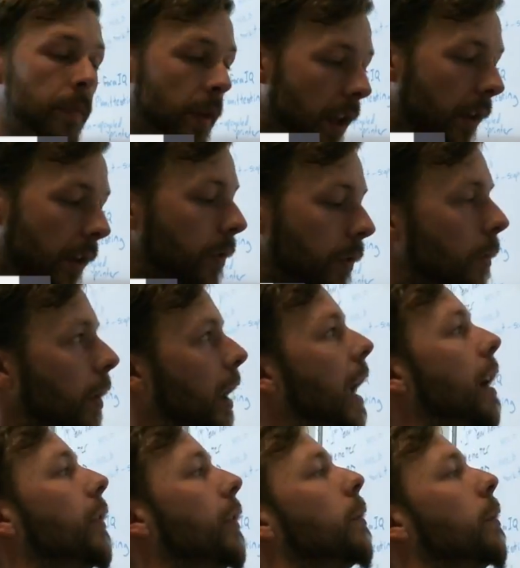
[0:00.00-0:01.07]
If you want to
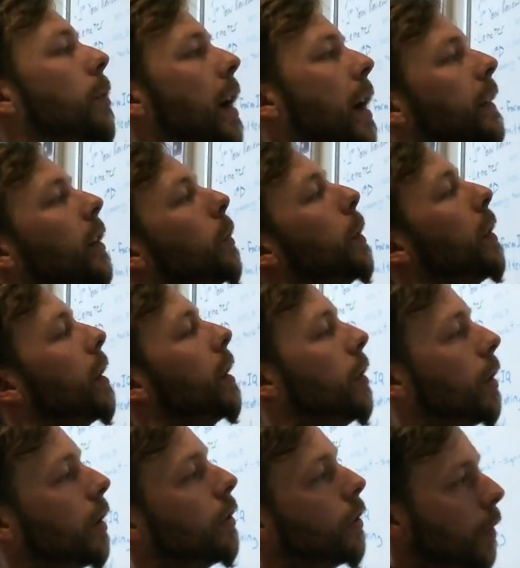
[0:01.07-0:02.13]
have some practice with it, you
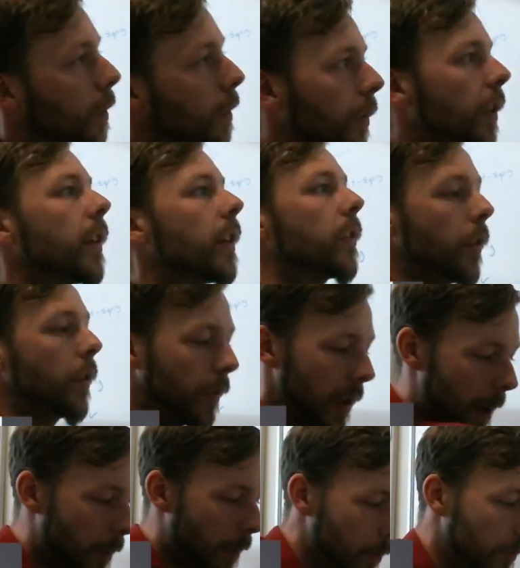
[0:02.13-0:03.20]
can use this to fill
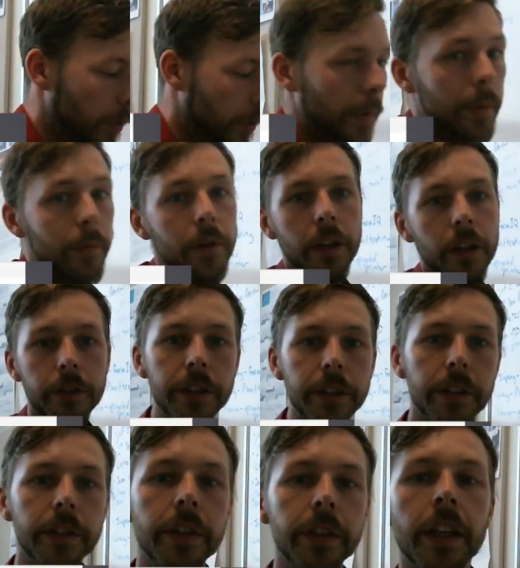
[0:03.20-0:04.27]
up all of your memory
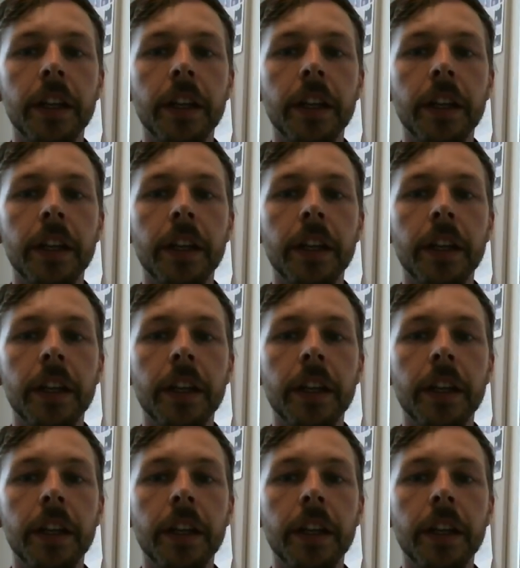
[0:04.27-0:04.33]
addresses.